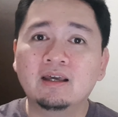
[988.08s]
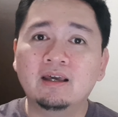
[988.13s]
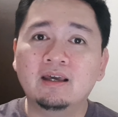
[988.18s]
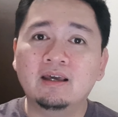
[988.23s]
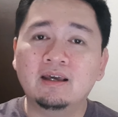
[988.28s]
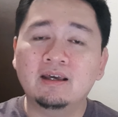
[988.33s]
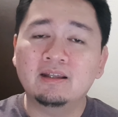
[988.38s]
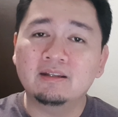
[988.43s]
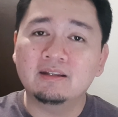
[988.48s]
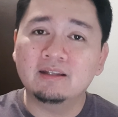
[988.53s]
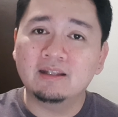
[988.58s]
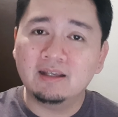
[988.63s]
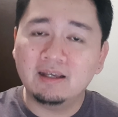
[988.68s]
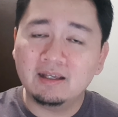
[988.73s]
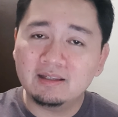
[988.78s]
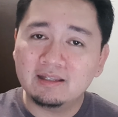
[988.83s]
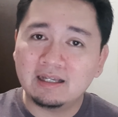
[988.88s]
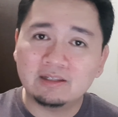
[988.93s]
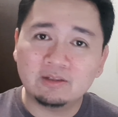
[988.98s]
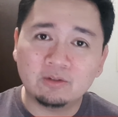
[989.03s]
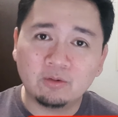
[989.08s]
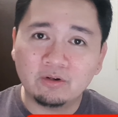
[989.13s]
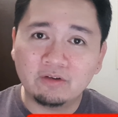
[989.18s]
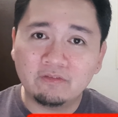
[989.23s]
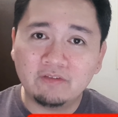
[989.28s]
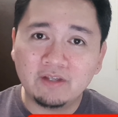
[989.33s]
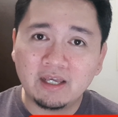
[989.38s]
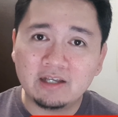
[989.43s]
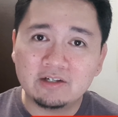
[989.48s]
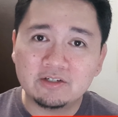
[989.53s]
and hit that
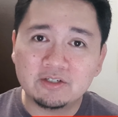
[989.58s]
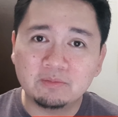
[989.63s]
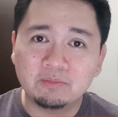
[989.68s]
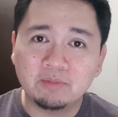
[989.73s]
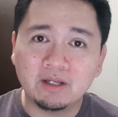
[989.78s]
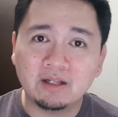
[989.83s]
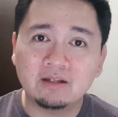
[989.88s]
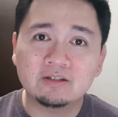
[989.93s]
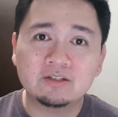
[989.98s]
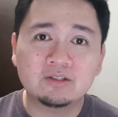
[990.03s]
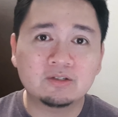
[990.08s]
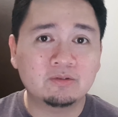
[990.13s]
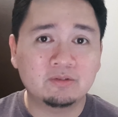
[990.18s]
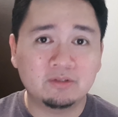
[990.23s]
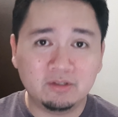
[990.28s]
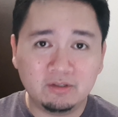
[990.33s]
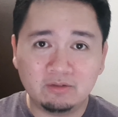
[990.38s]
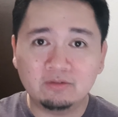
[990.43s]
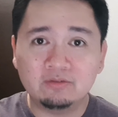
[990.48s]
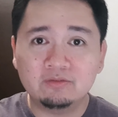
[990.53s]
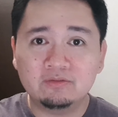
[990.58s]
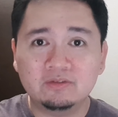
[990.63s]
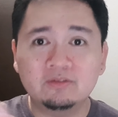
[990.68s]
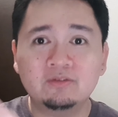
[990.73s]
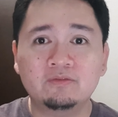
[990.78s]
notification bell to, you know,